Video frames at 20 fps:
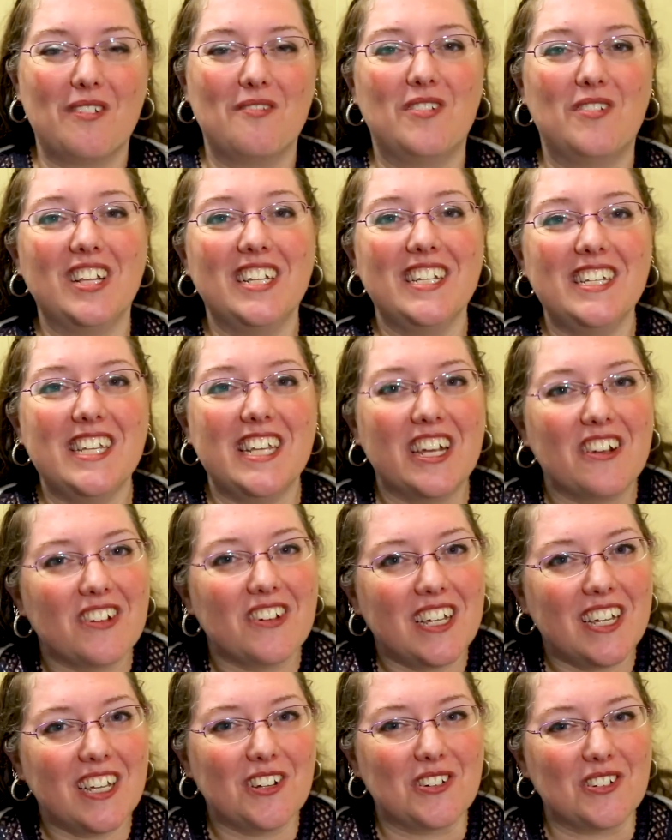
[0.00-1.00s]

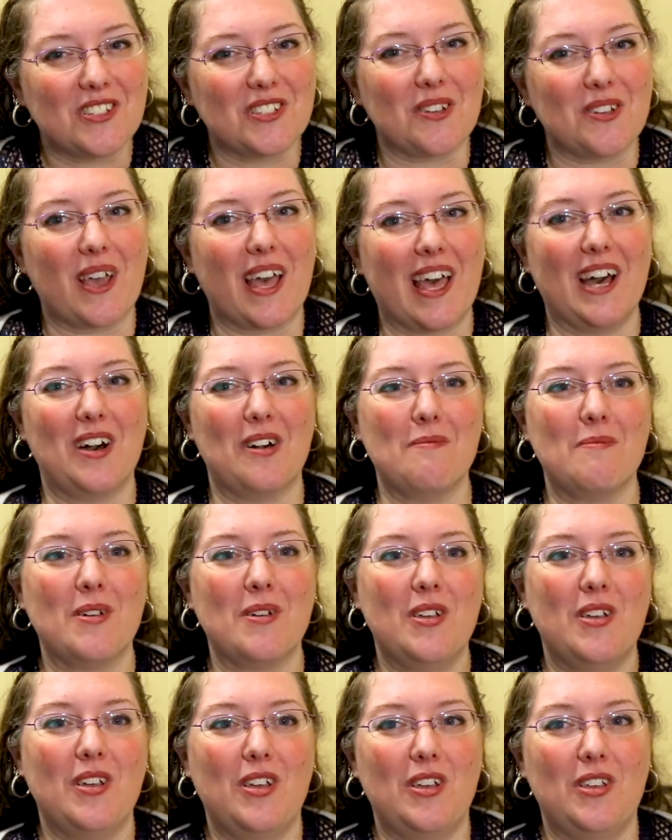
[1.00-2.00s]
Volunteering can also help.
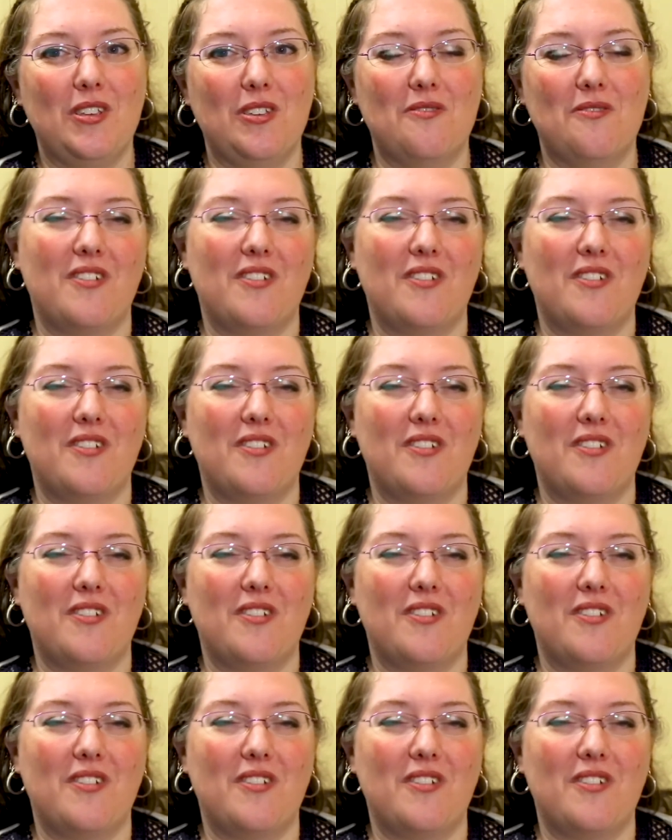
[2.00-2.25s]
You